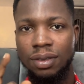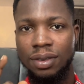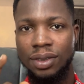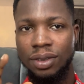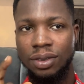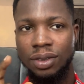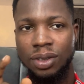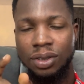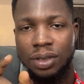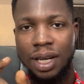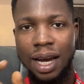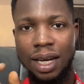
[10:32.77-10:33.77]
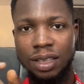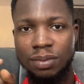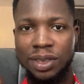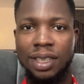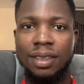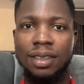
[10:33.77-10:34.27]
So you can't be
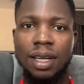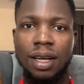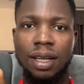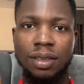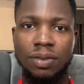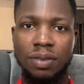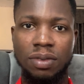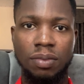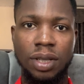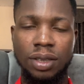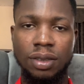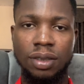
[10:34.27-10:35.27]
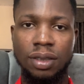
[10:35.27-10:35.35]
sharing that kind of information.